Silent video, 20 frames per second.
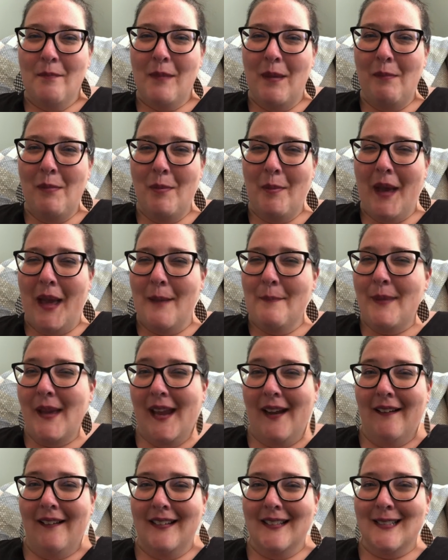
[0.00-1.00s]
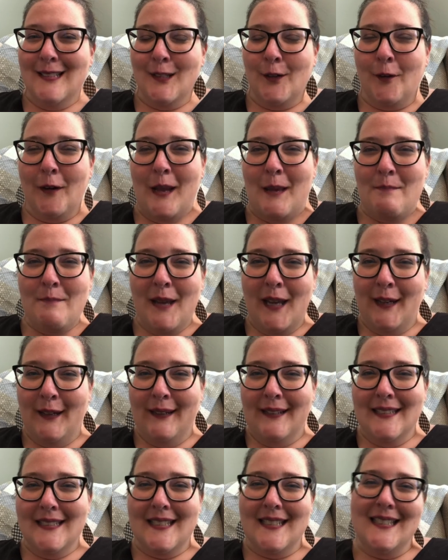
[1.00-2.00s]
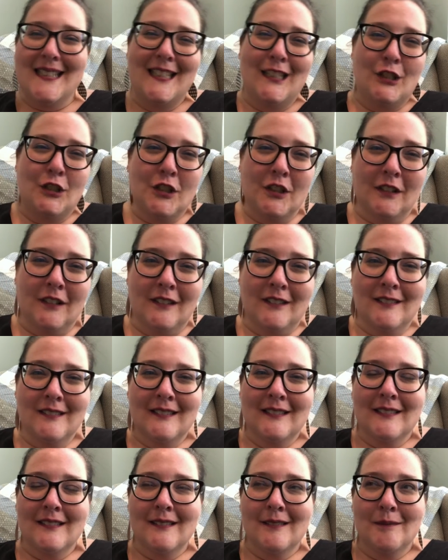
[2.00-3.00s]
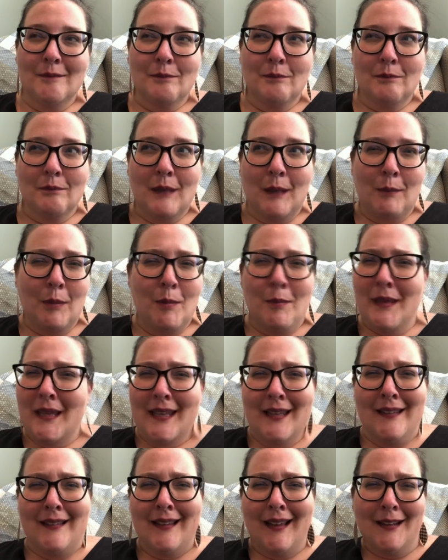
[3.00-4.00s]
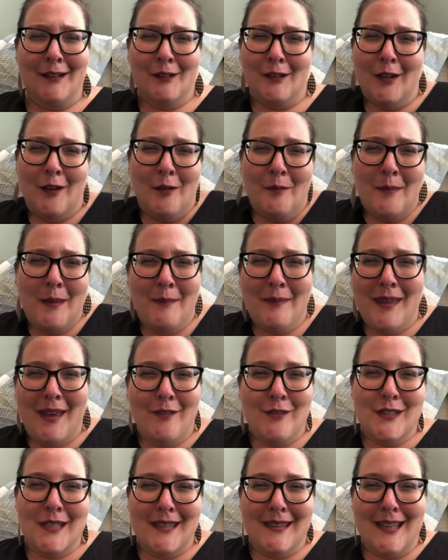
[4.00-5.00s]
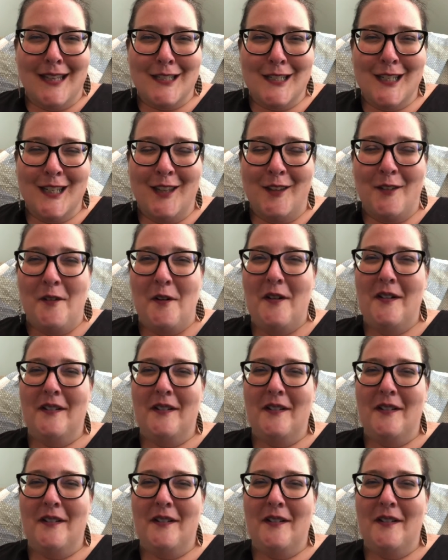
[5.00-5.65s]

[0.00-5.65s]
maybe by a parent, a grandparent, a teacher, maybe me. I don't know. Maybe I've said that to you.